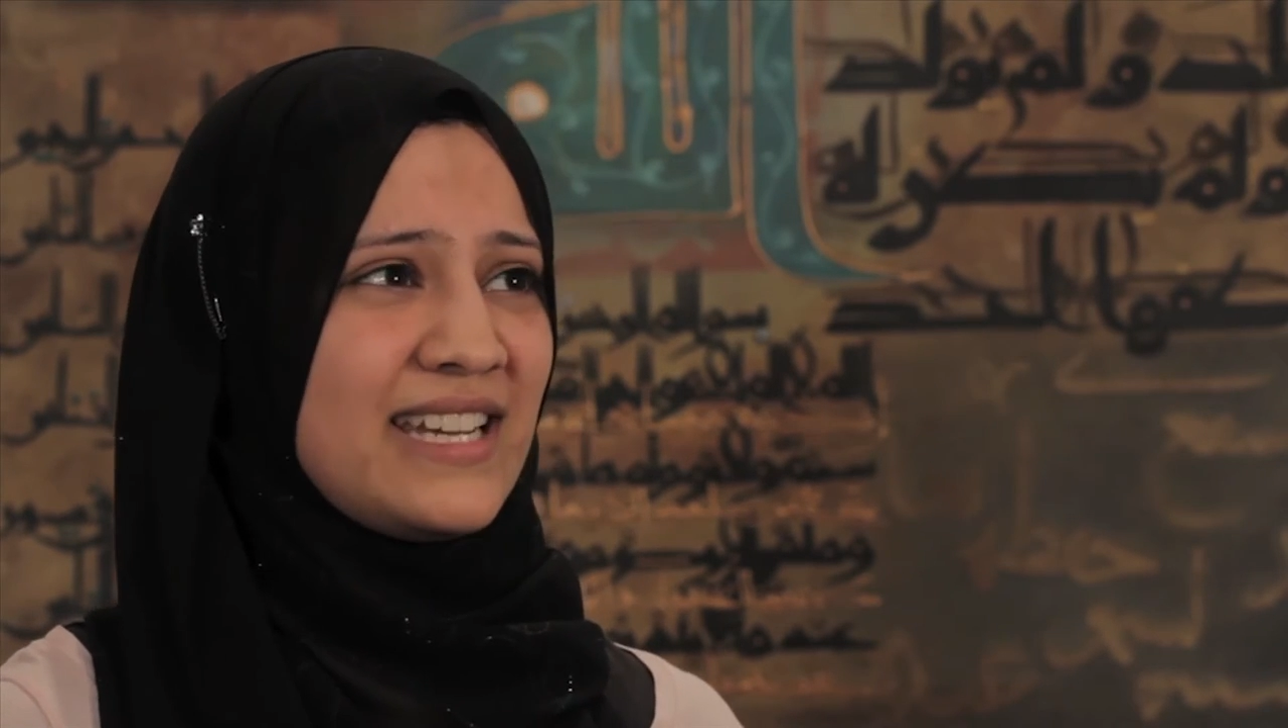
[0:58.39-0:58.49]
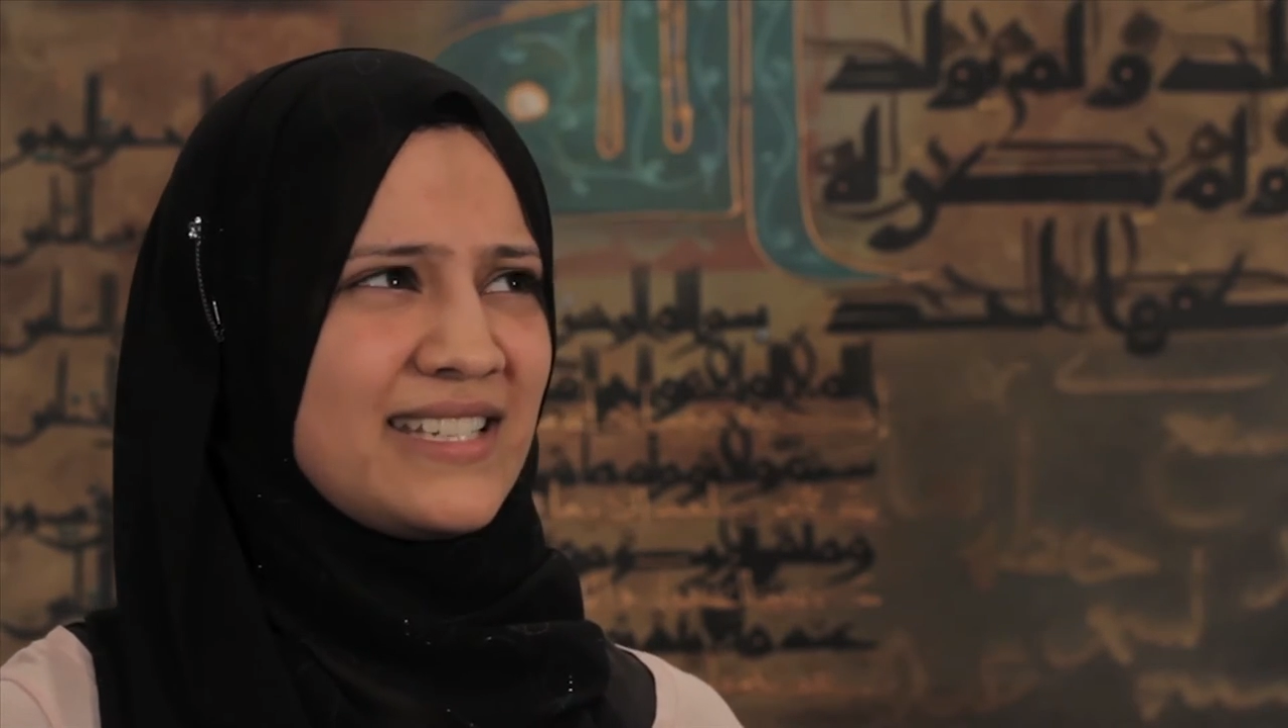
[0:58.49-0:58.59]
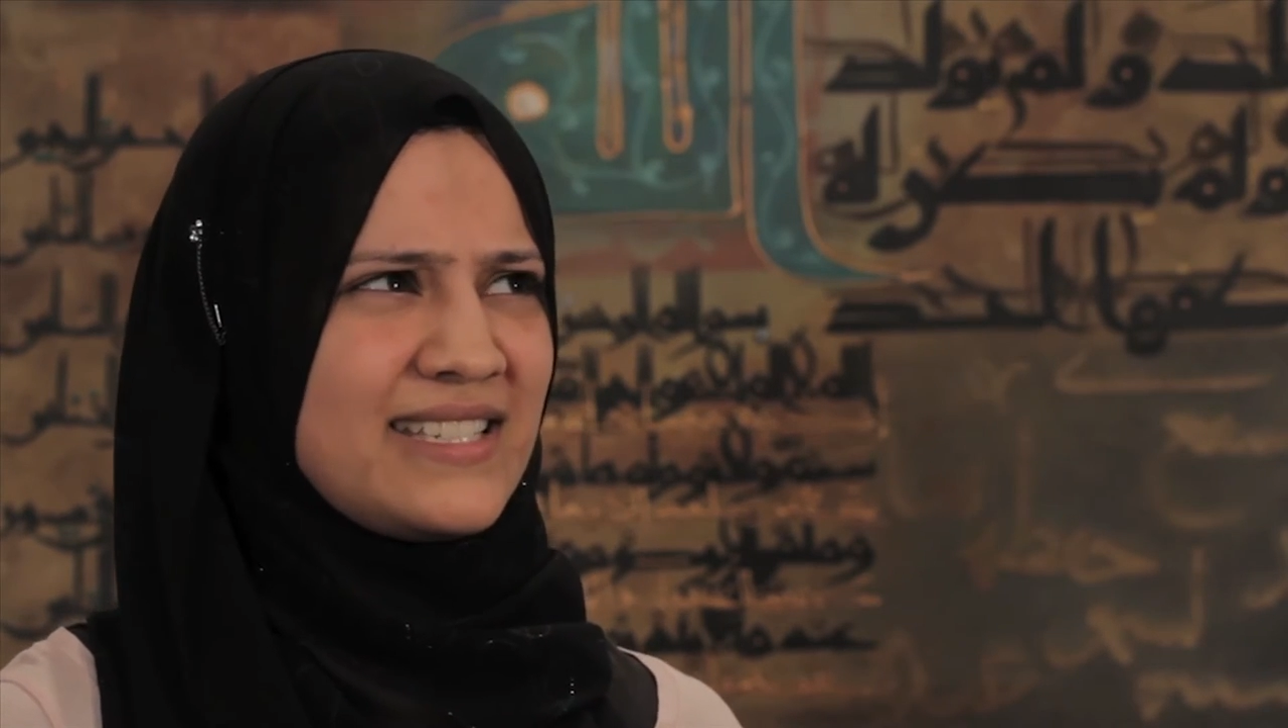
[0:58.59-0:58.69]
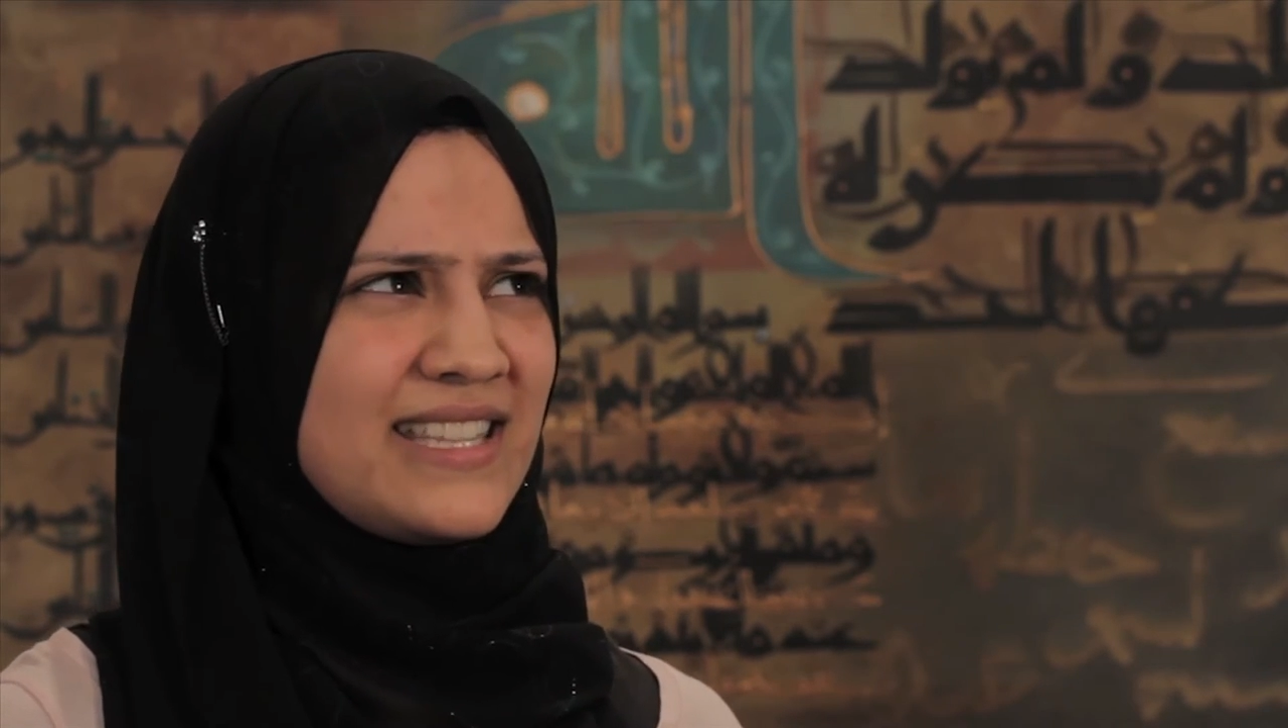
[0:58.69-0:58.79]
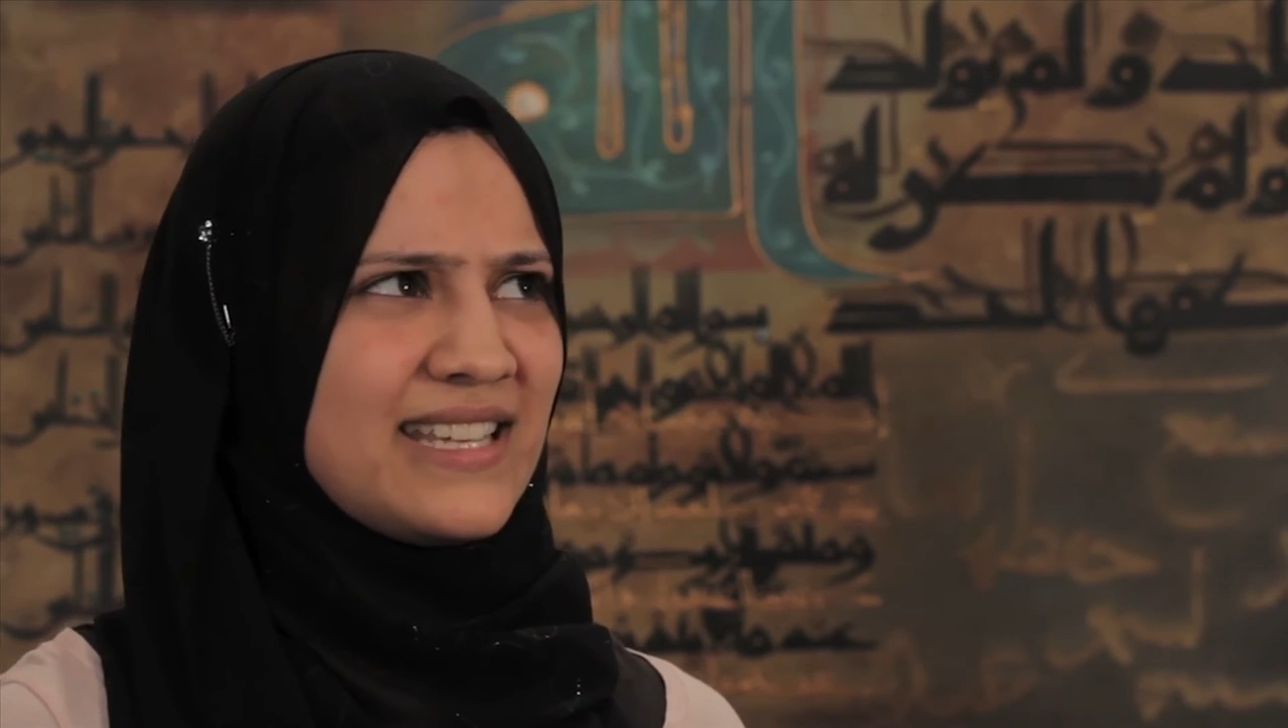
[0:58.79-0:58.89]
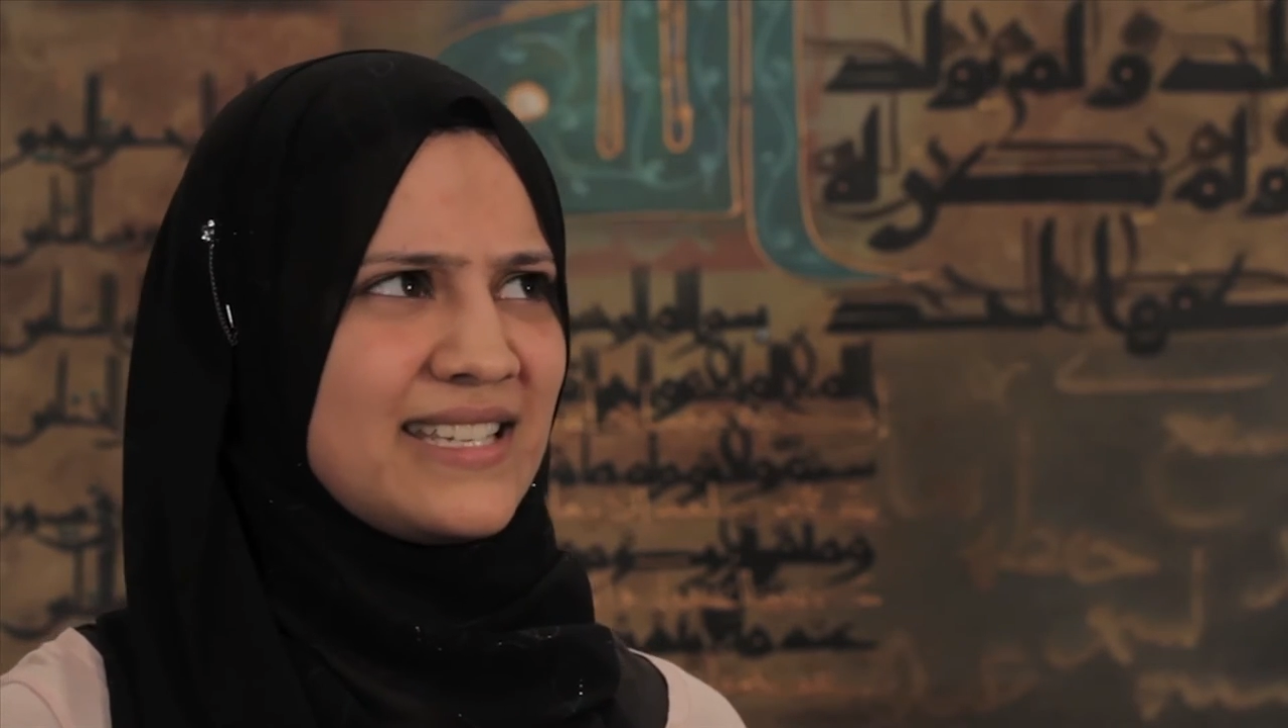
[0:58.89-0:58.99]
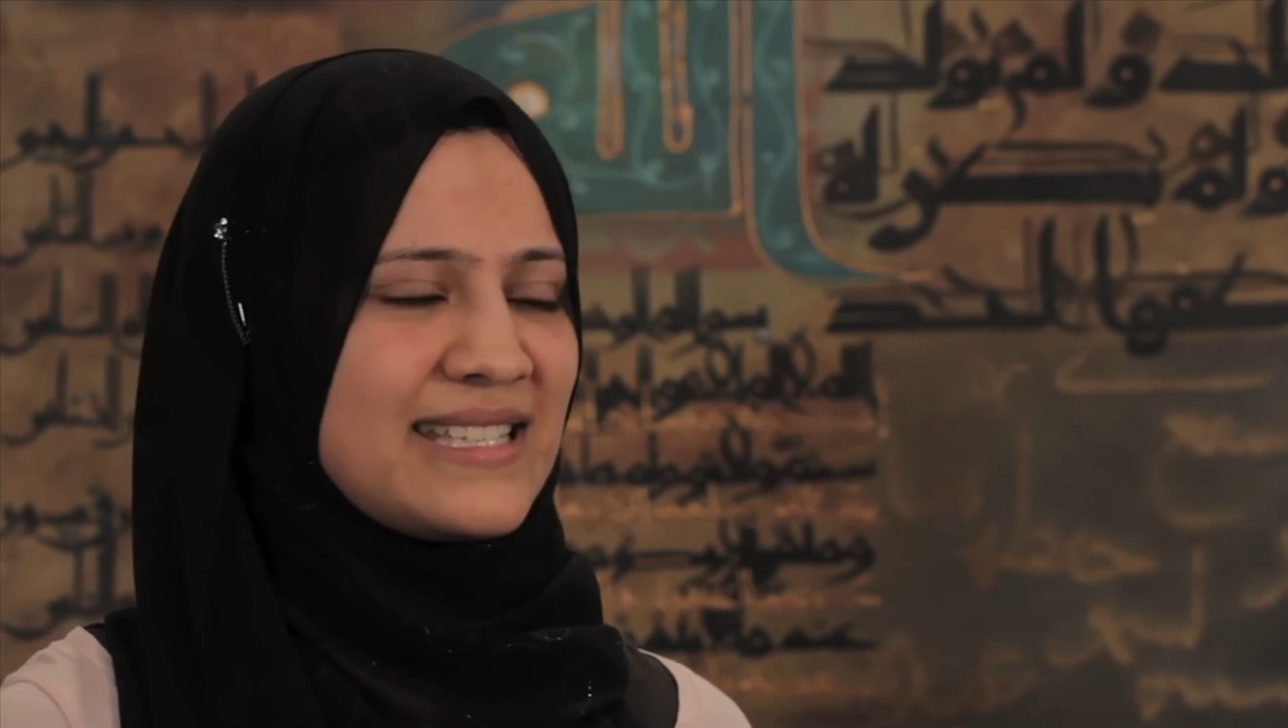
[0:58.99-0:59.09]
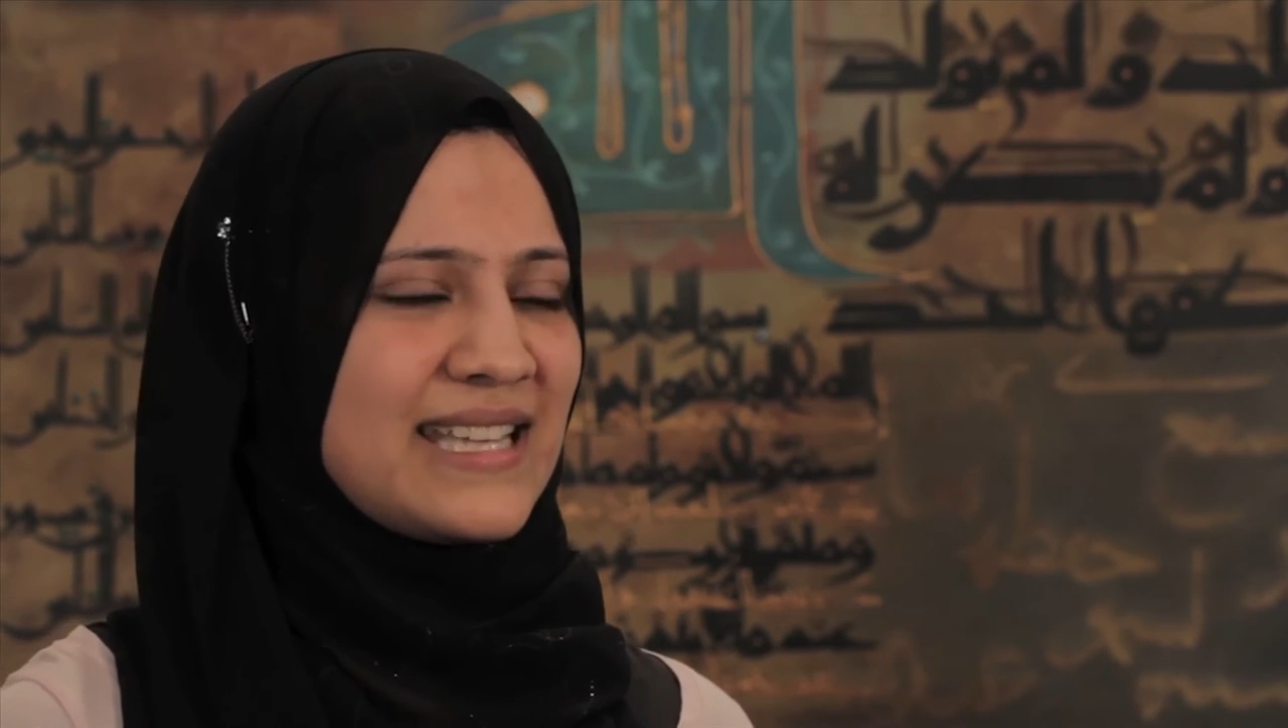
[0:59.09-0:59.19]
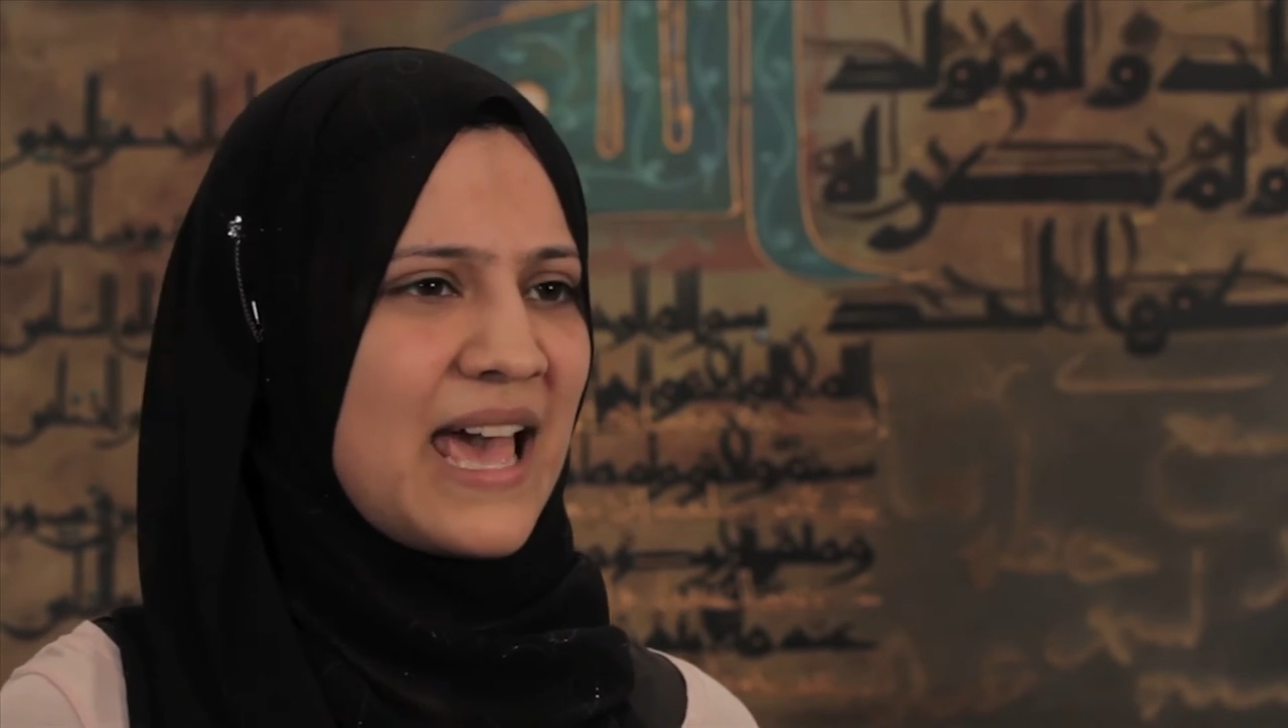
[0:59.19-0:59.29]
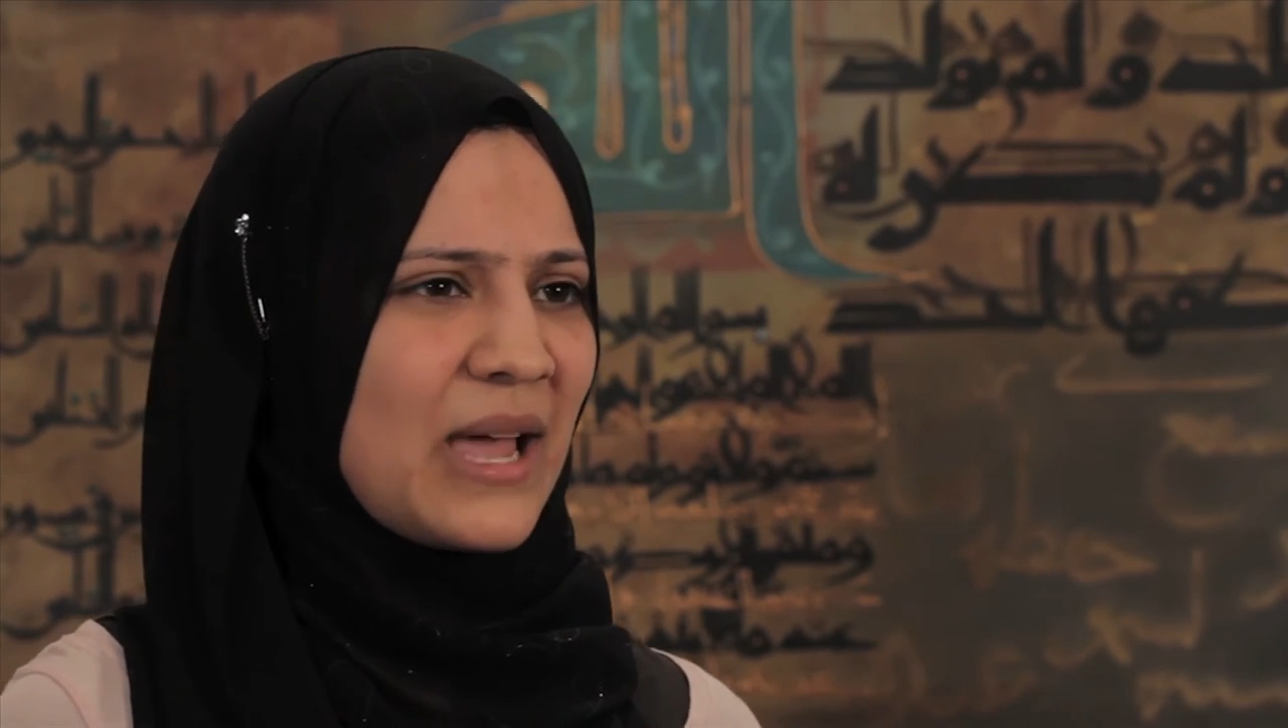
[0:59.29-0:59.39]
just
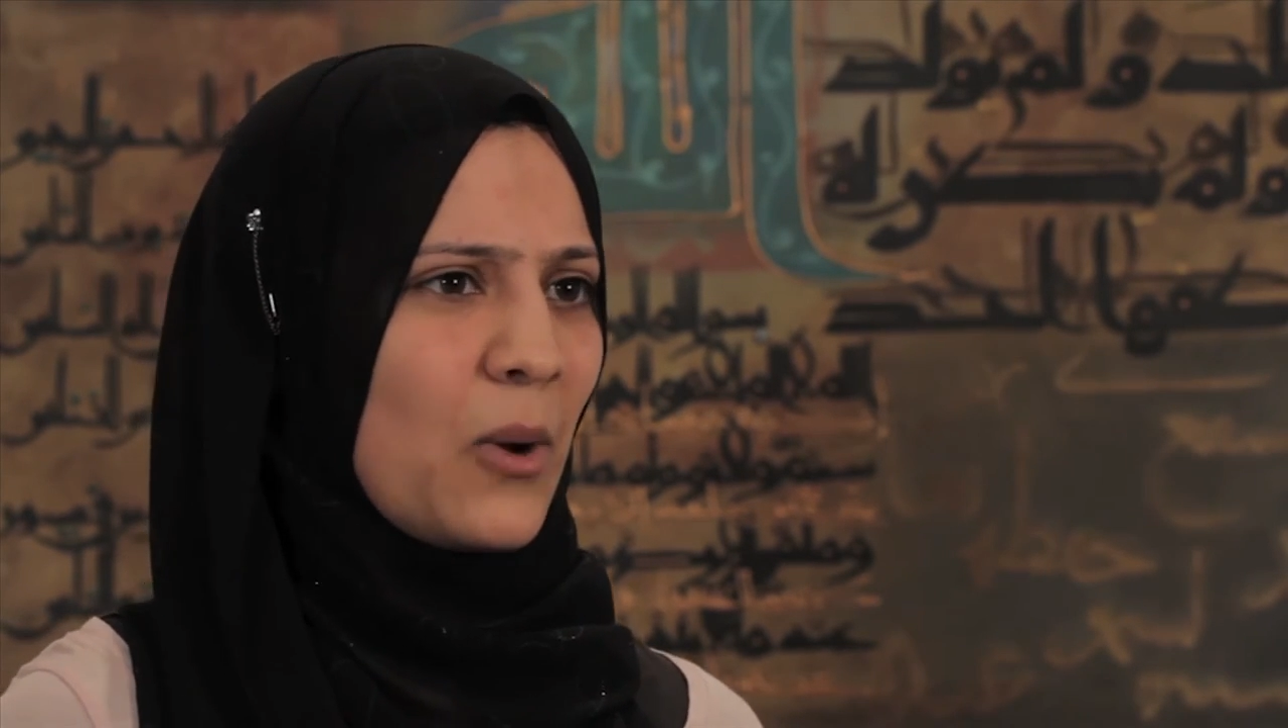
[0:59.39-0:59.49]
this